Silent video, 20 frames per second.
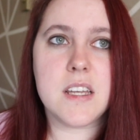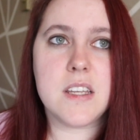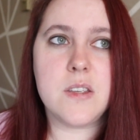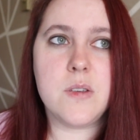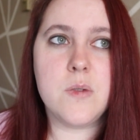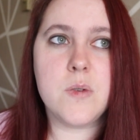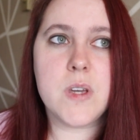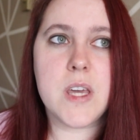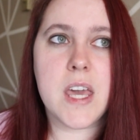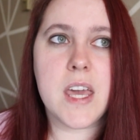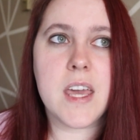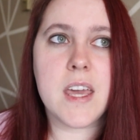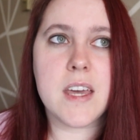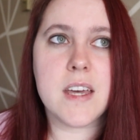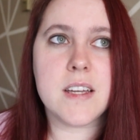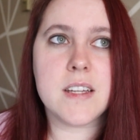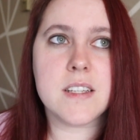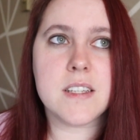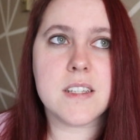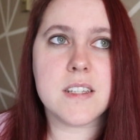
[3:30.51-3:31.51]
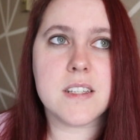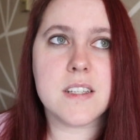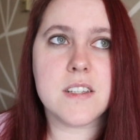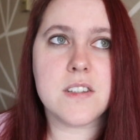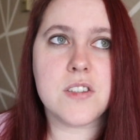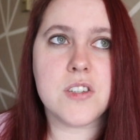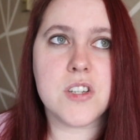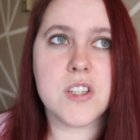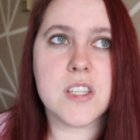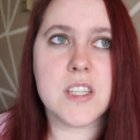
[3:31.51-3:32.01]
you can't
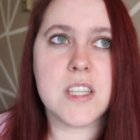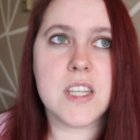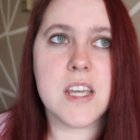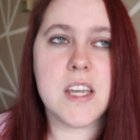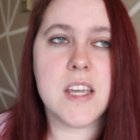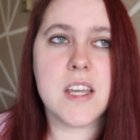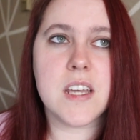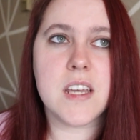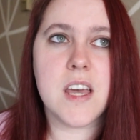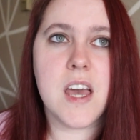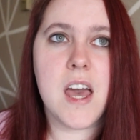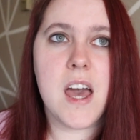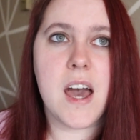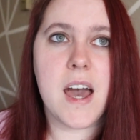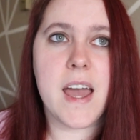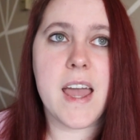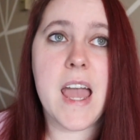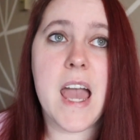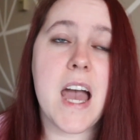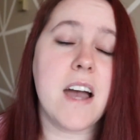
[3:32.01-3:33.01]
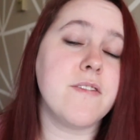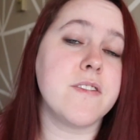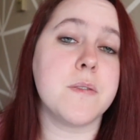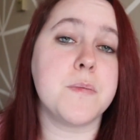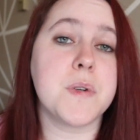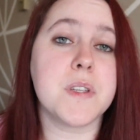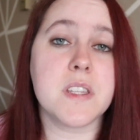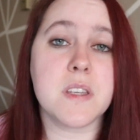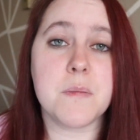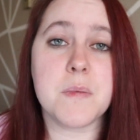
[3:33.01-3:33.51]
just think, I have to
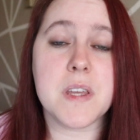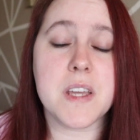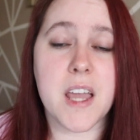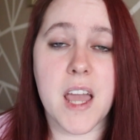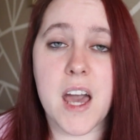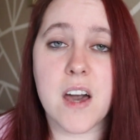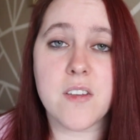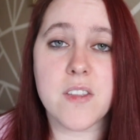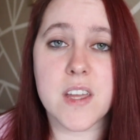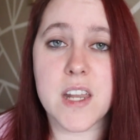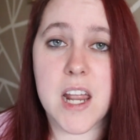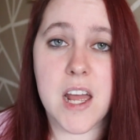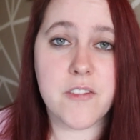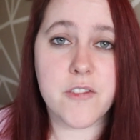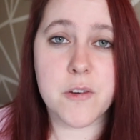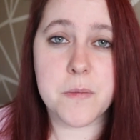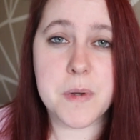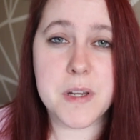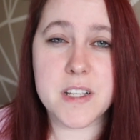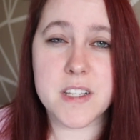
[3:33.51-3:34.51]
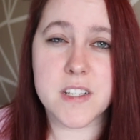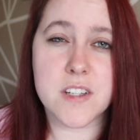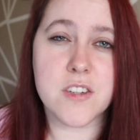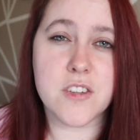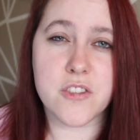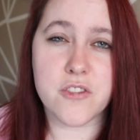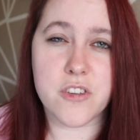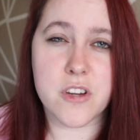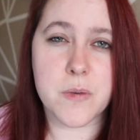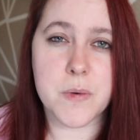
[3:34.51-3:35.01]
put something out that everybody's going
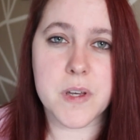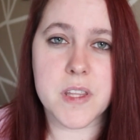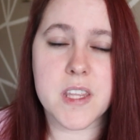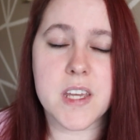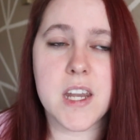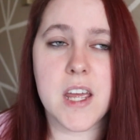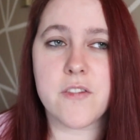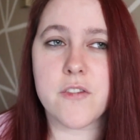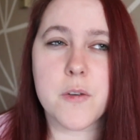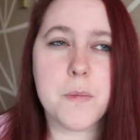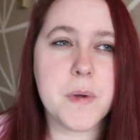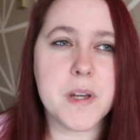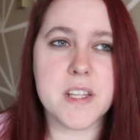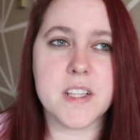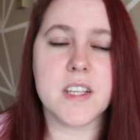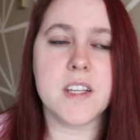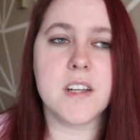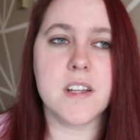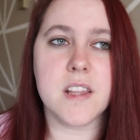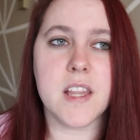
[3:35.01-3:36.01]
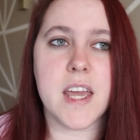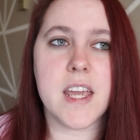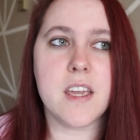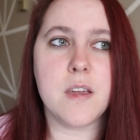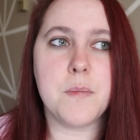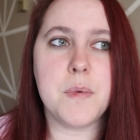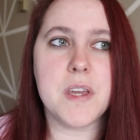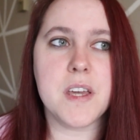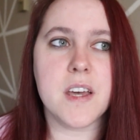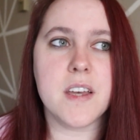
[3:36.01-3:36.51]
to agree with and everybody's going to
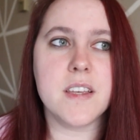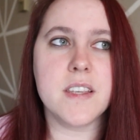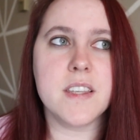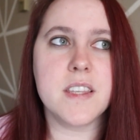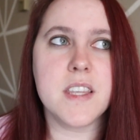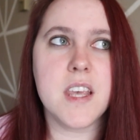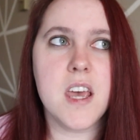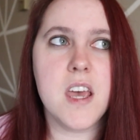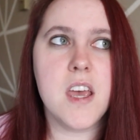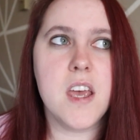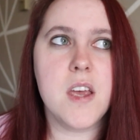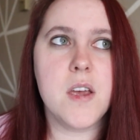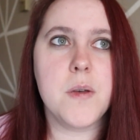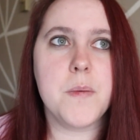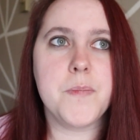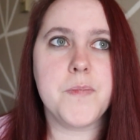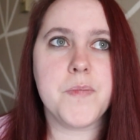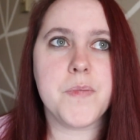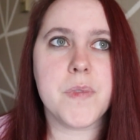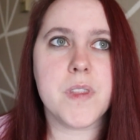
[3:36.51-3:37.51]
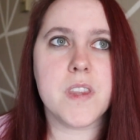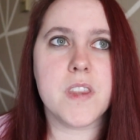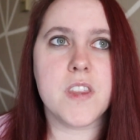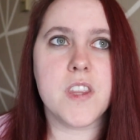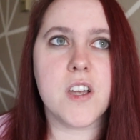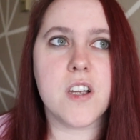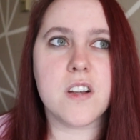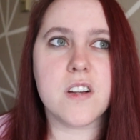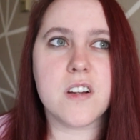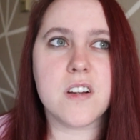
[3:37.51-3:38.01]
like because
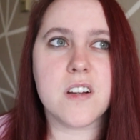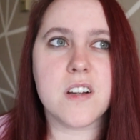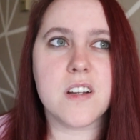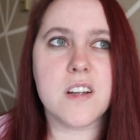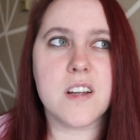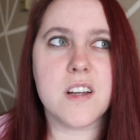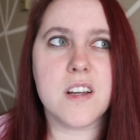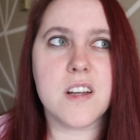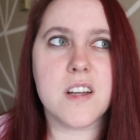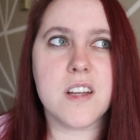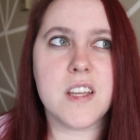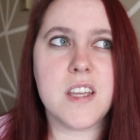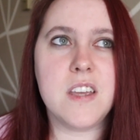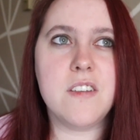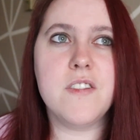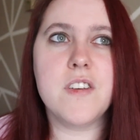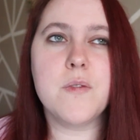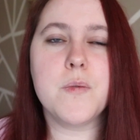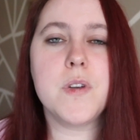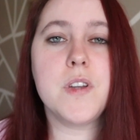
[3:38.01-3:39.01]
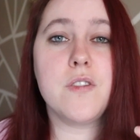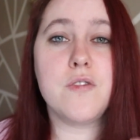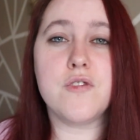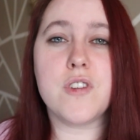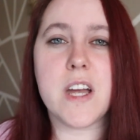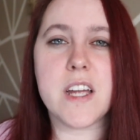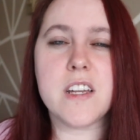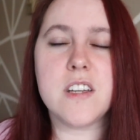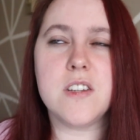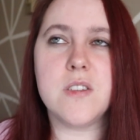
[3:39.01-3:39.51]
there, even when you
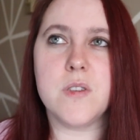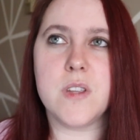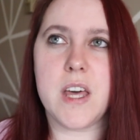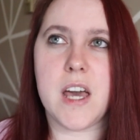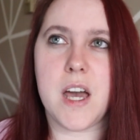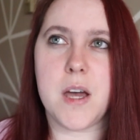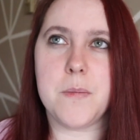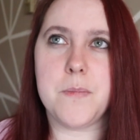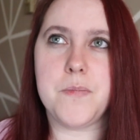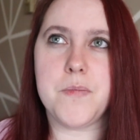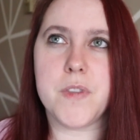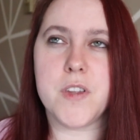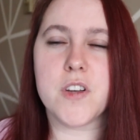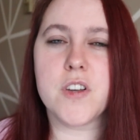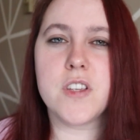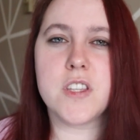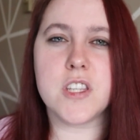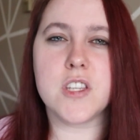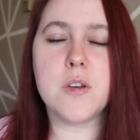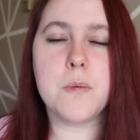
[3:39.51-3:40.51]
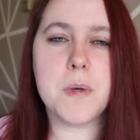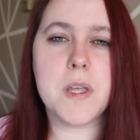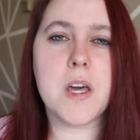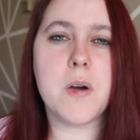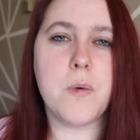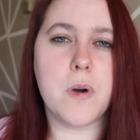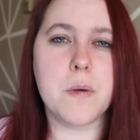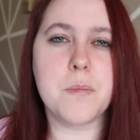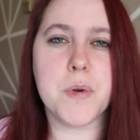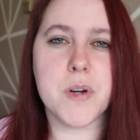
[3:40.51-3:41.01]
try to do that, there could still be
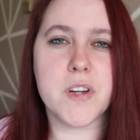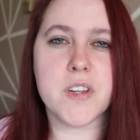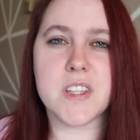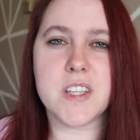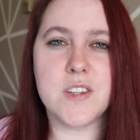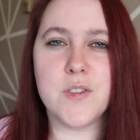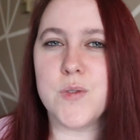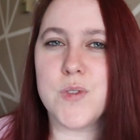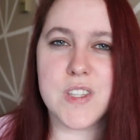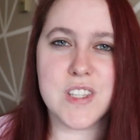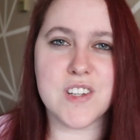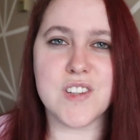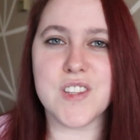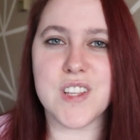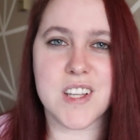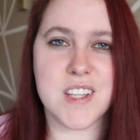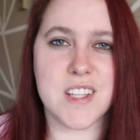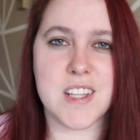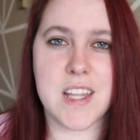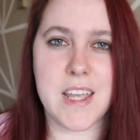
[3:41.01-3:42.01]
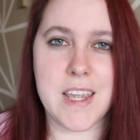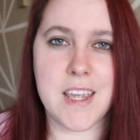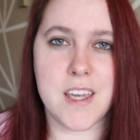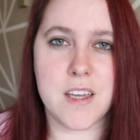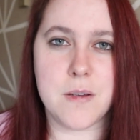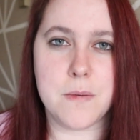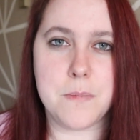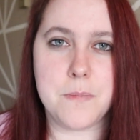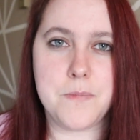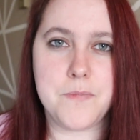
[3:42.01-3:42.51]
that one person who still doesn't like it